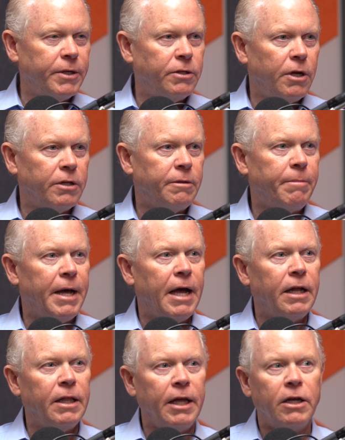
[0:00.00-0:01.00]
talked
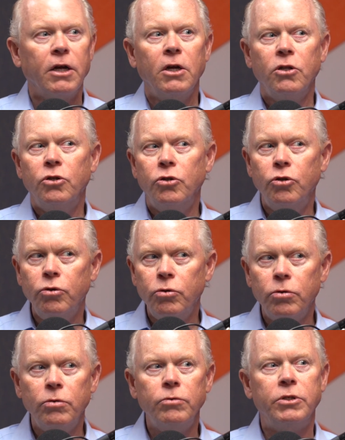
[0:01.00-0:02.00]
about, like
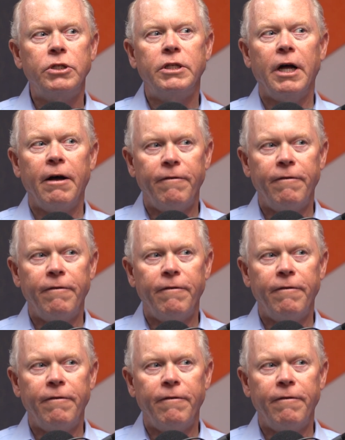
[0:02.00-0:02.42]
new stuff.